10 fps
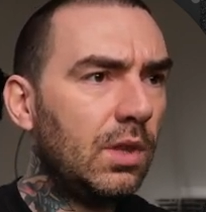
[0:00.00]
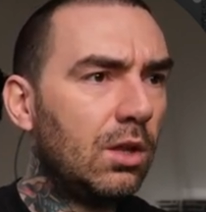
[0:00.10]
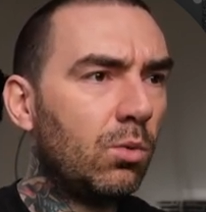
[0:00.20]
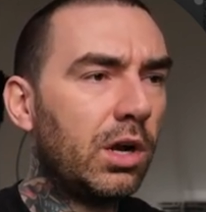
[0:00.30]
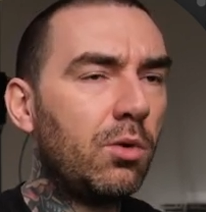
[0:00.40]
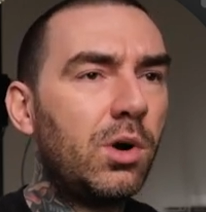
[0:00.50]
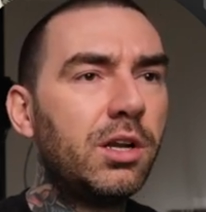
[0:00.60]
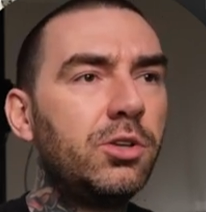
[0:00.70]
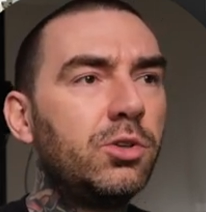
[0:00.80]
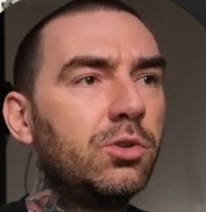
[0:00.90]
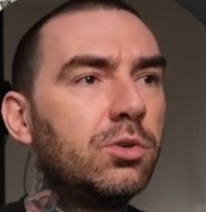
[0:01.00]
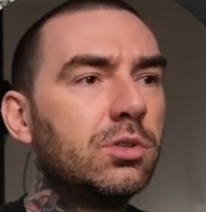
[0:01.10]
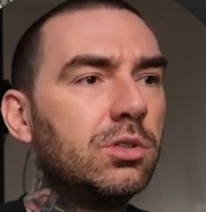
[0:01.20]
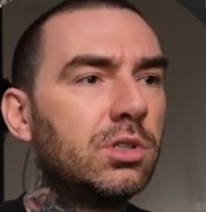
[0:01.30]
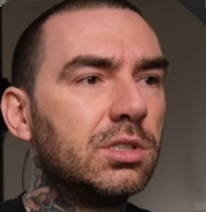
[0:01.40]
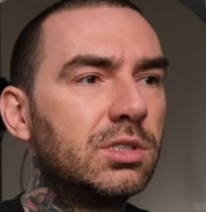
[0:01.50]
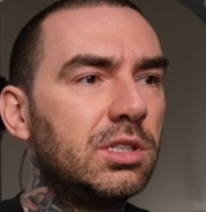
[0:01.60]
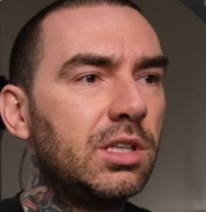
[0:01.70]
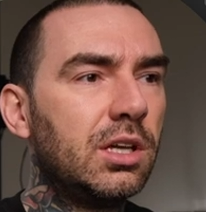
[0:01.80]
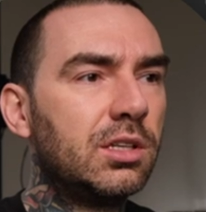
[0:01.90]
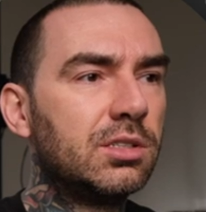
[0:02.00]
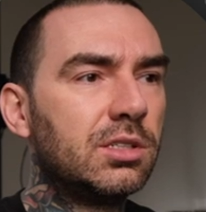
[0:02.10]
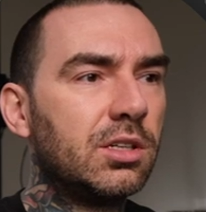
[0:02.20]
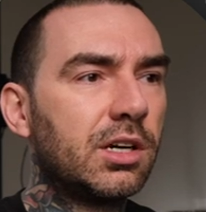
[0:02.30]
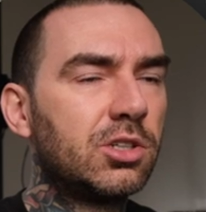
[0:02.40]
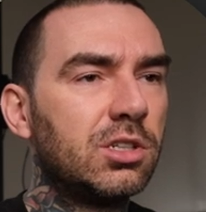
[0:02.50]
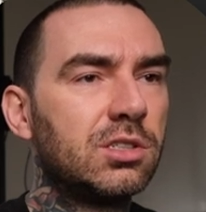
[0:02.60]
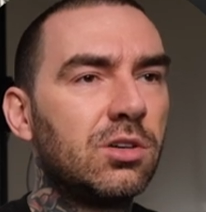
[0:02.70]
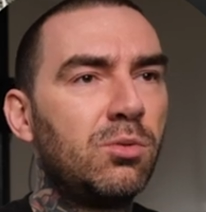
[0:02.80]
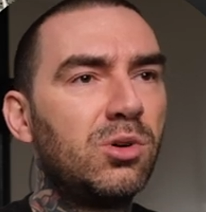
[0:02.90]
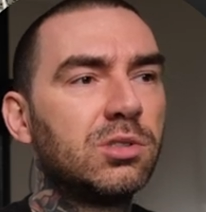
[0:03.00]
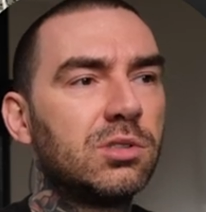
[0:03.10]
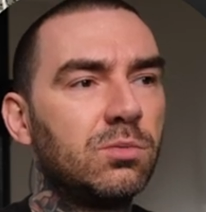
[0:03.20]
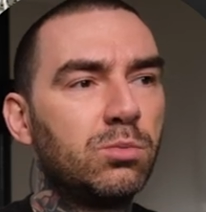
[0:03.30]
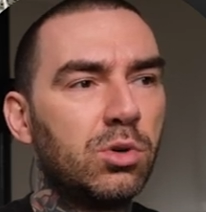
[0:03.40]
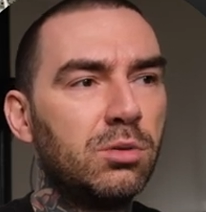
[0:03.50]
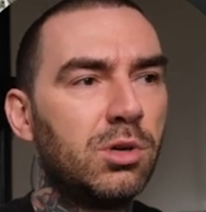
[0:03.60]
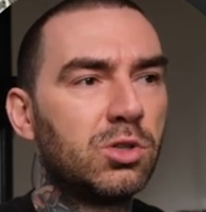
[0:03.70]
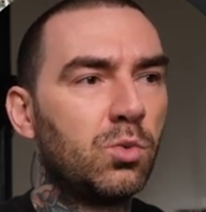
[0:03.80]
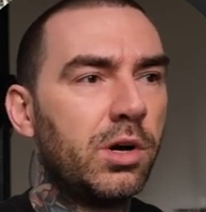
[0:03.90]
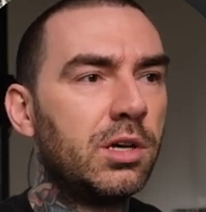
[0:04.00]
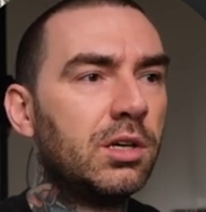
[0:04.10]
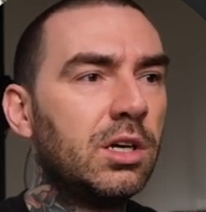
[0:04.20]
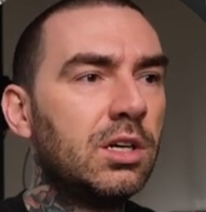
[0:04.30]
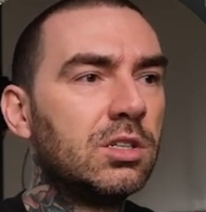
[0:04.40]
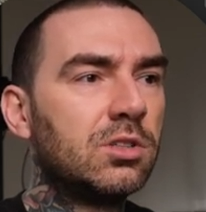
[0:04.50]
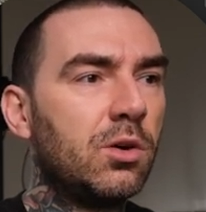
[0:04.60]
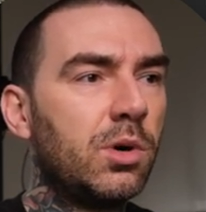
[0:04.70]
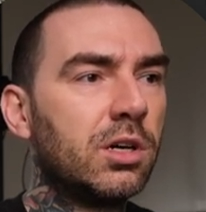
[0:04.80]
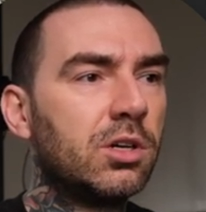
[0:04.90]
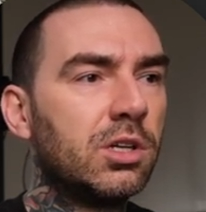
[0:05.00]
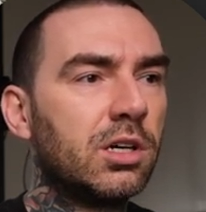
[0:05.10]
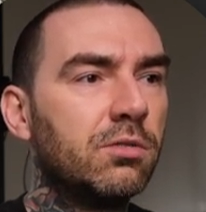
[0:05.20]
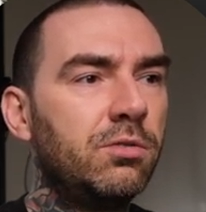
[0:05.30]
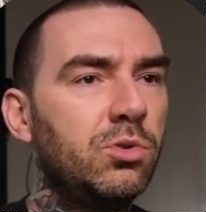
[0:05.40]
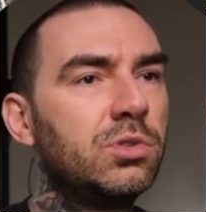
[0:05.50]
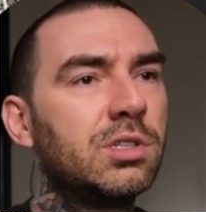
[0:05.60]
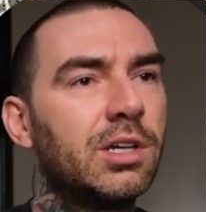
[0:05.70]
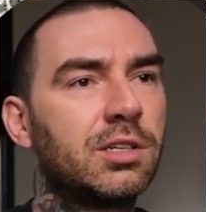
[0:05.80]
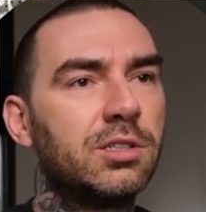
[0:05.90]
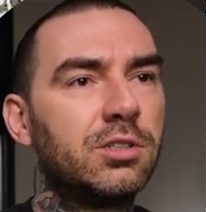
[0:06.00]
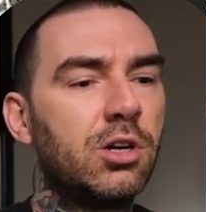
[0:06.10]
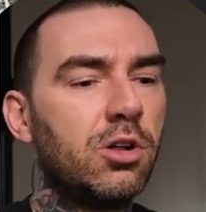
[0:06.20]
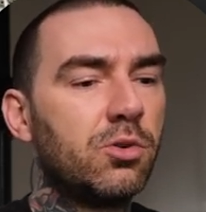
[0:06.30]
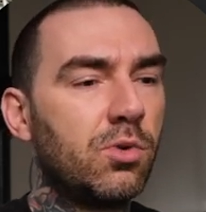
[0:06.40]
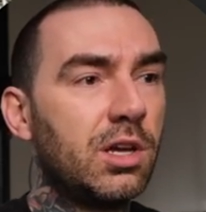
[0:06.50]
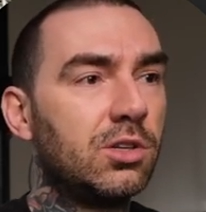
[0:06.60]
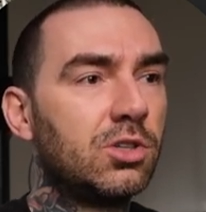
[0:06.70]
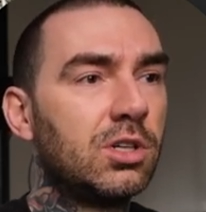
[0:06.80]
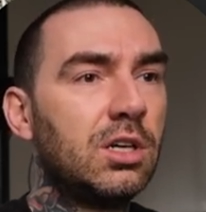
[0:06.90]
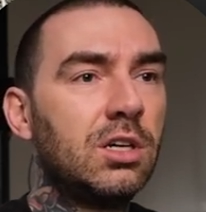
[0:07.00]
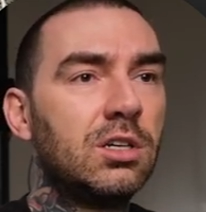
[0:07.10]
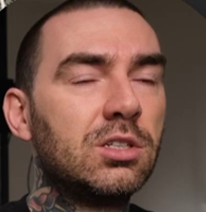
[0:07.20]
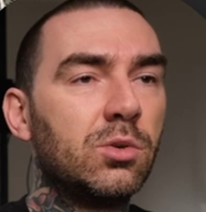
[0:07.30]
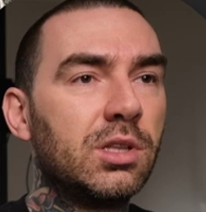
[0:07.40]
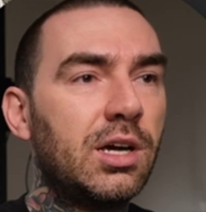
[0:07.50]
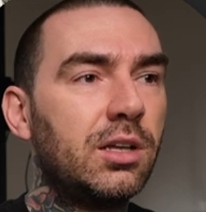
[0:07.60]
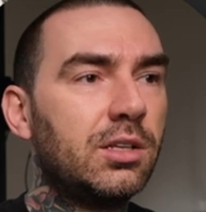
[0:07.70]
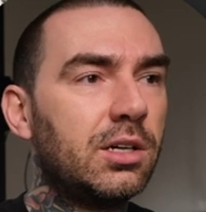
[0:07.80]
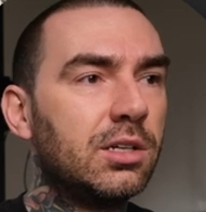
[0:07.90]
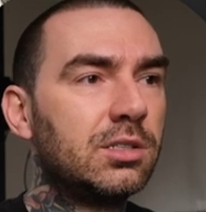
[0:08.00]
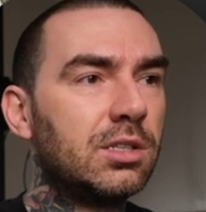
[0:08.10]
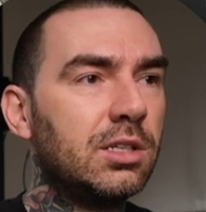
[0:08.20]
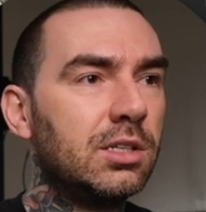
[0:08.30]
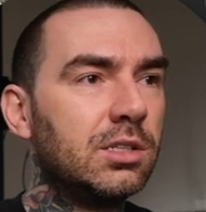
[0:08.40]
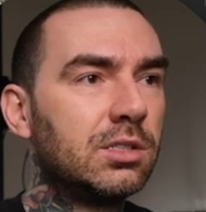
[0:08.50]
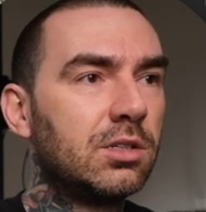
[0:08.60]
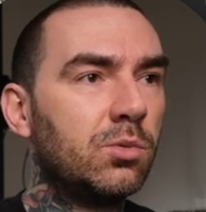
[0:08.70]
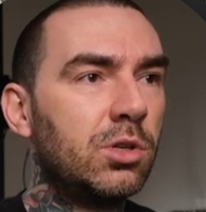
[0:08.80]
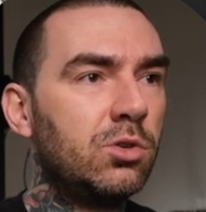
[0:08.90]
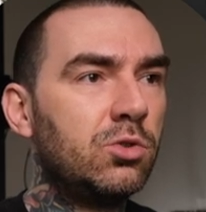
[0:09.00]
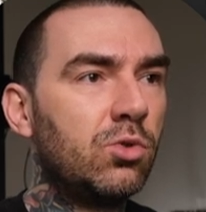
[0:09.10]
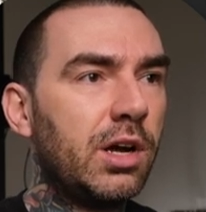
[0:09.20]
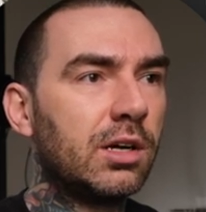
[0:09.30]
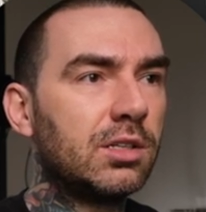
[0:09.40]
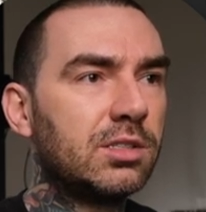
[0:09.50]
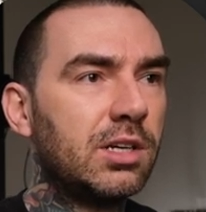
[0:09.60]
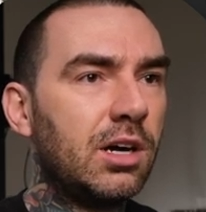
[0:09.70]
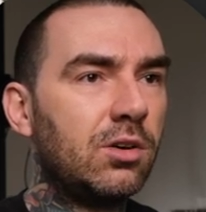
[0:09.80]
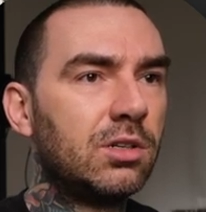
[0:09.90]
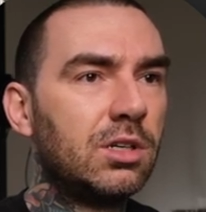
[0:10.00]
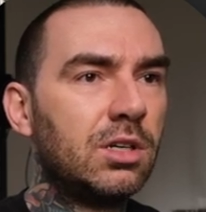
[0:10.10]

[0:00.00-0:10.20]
what I want to do, you can see that the selection is almost pretty much white. So I want to click View Selected Color Range. So what that does is when you drag this out,